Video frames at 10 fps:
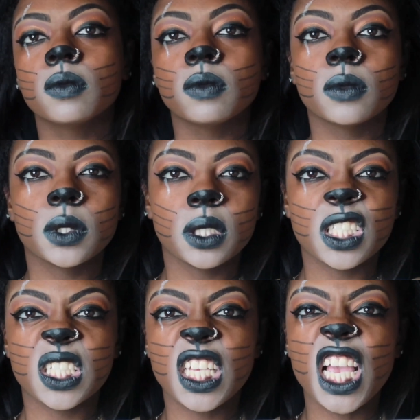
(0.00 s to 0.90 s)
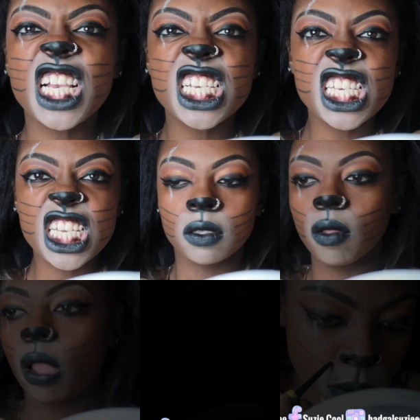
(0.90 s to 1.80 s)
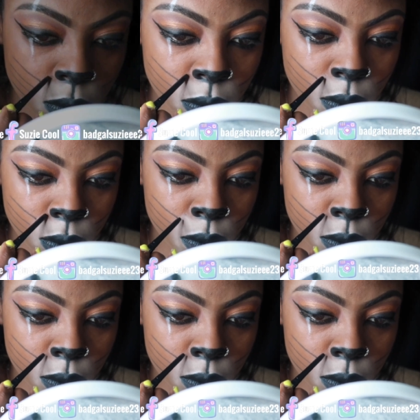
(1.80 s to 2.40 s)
But yes, that's the look.